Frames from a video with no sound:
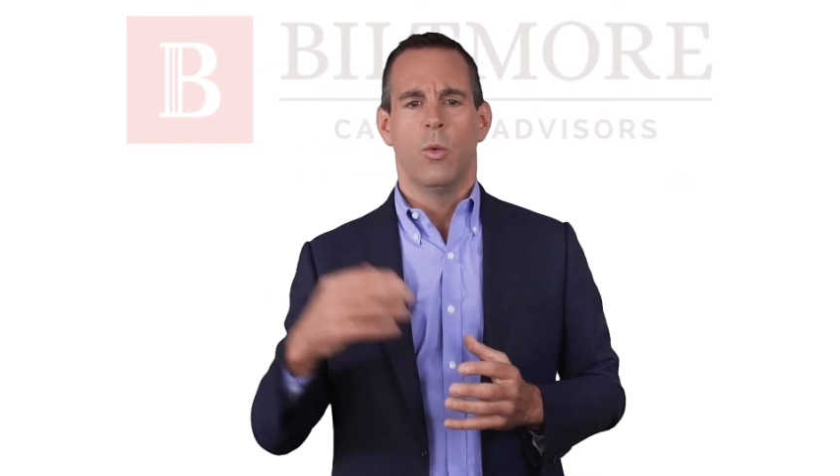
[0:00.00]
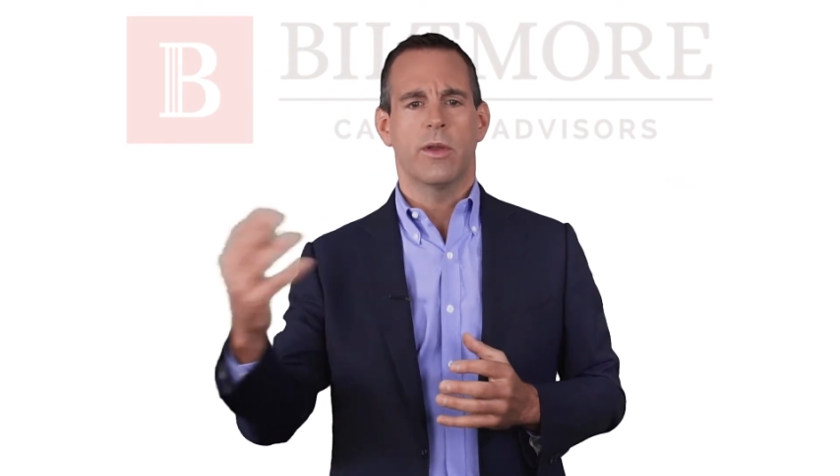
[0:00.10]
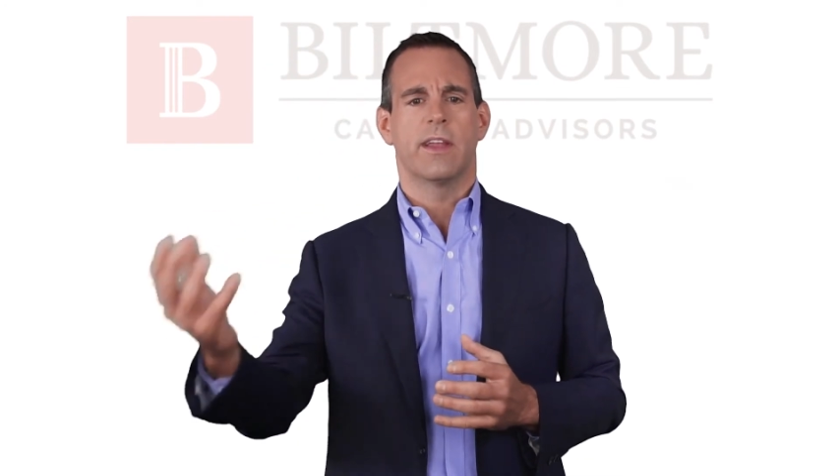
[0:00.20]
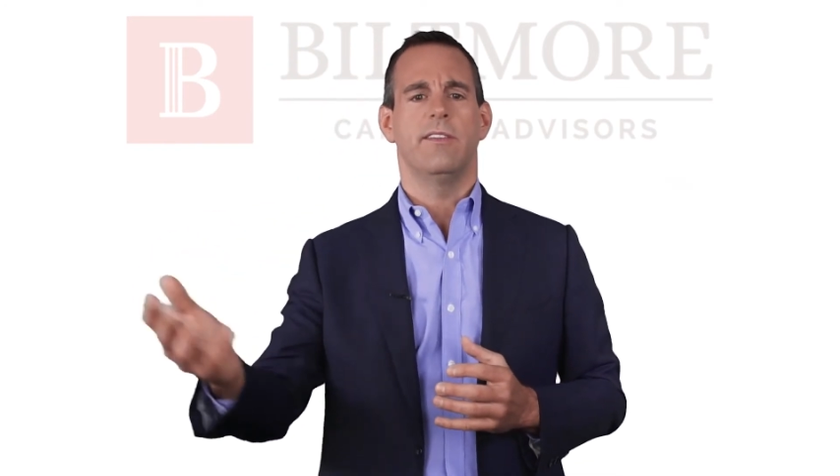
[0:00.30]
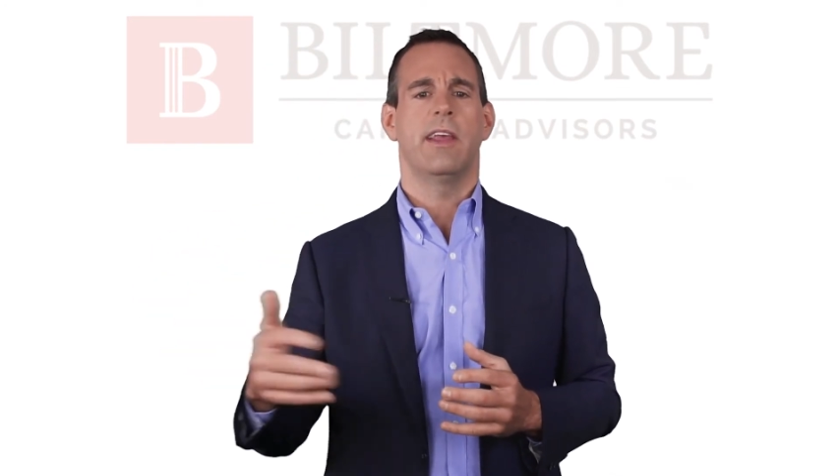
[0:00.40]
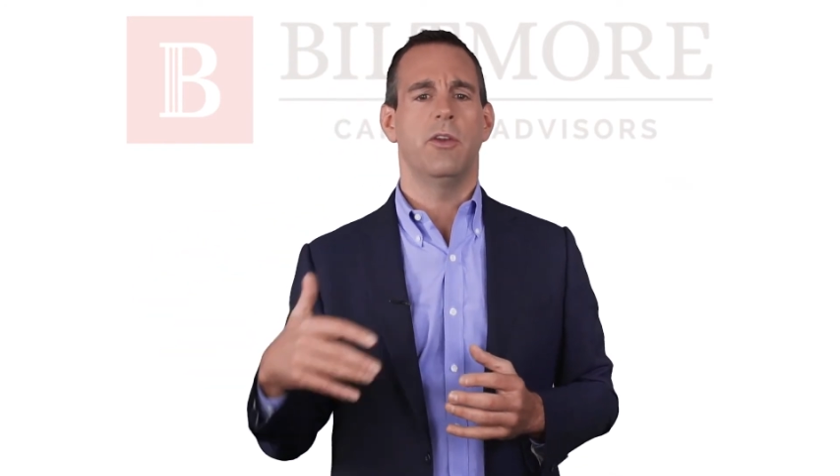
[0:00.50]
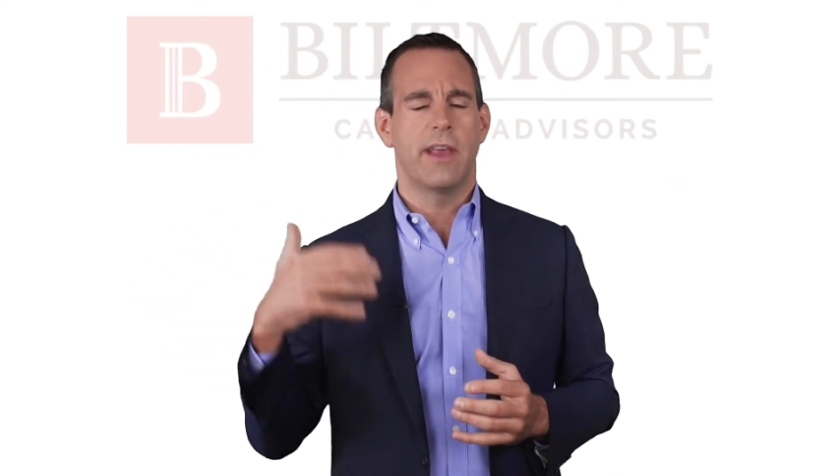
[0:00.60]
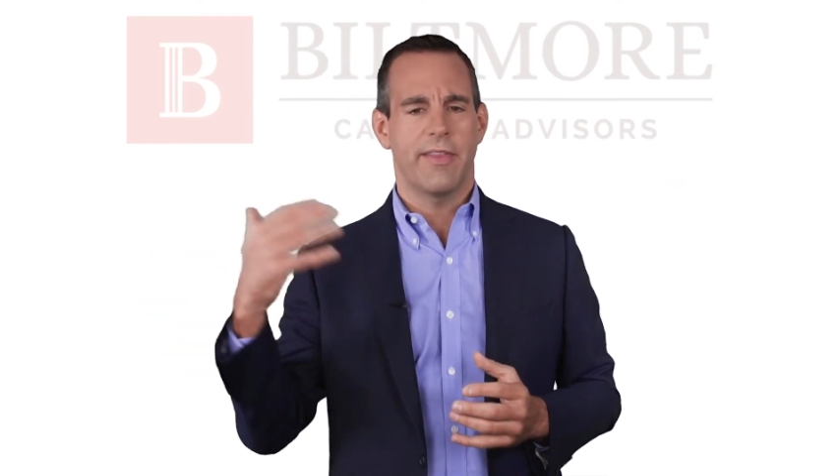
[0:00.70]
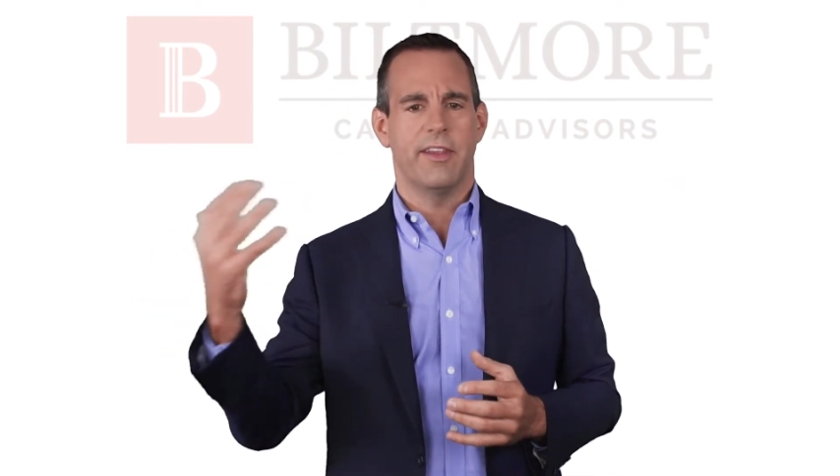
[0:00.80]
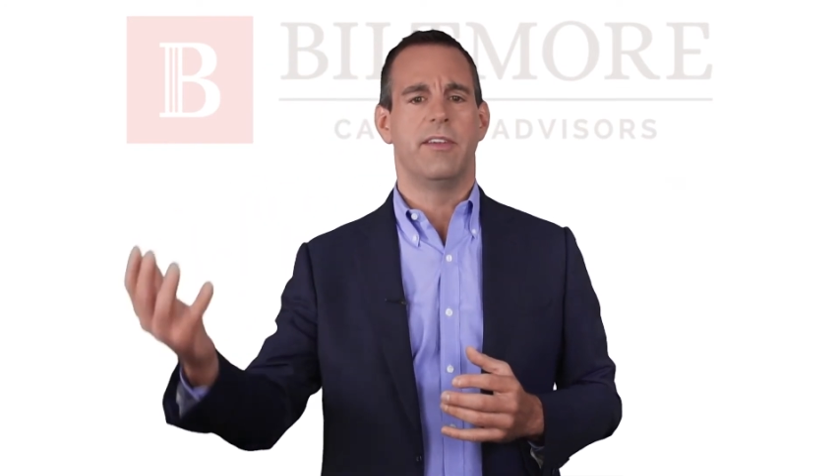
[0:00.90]
We'll continue
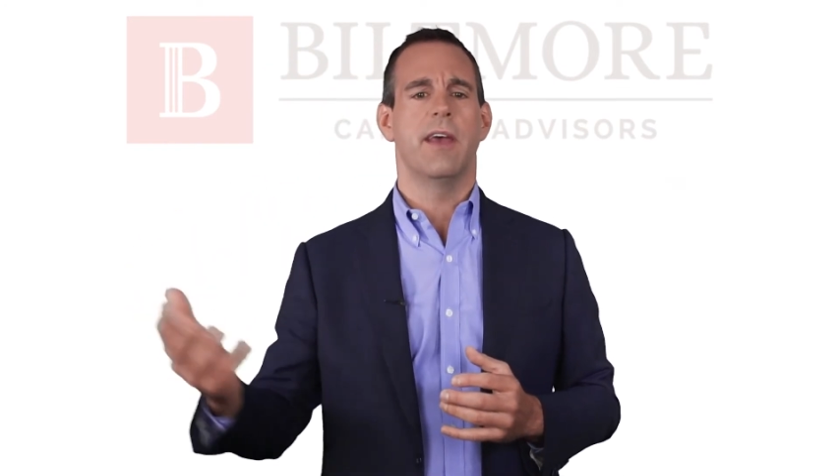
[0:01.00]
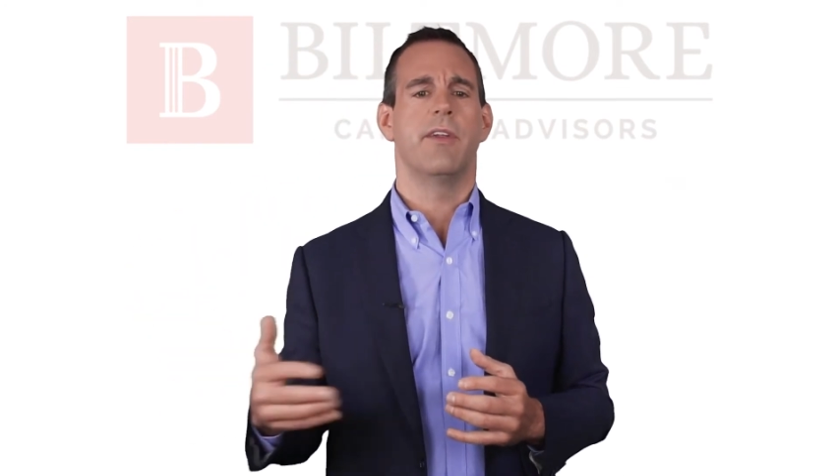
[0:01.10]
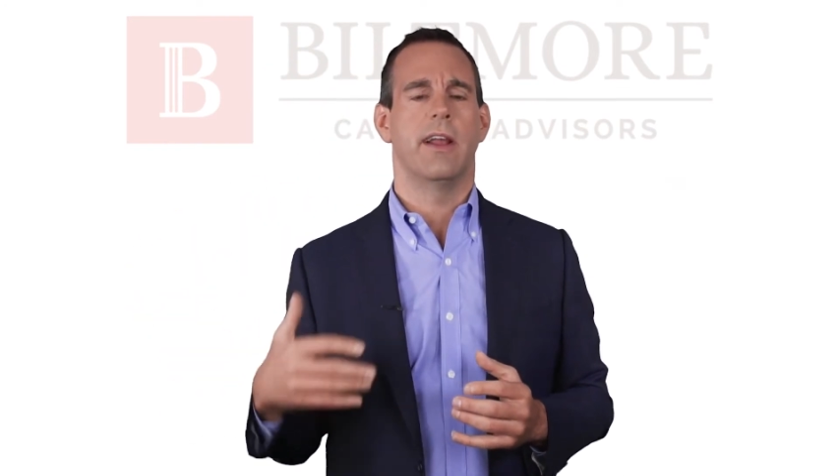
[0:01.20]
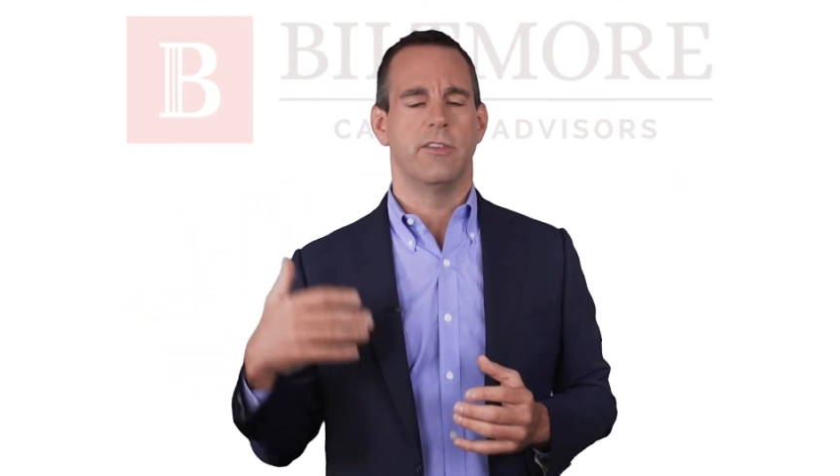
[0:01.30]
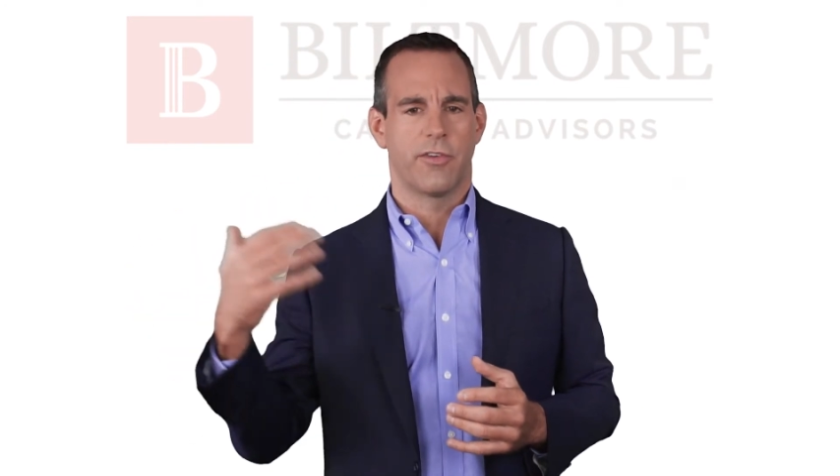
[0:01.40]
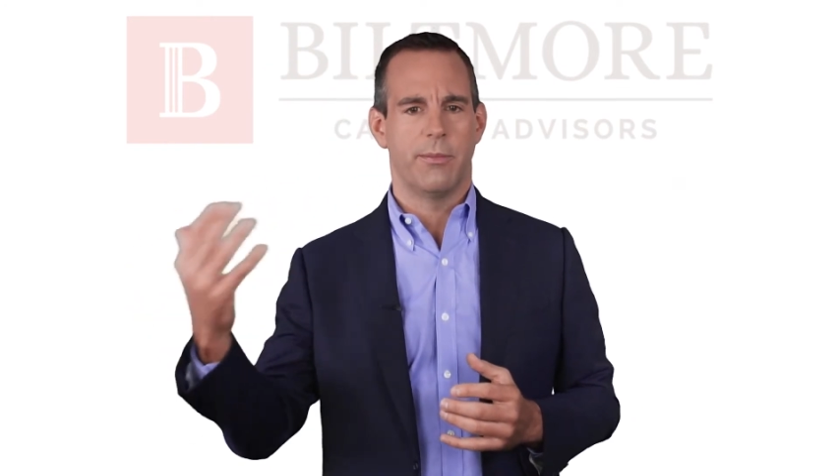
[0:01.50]
to get the dividends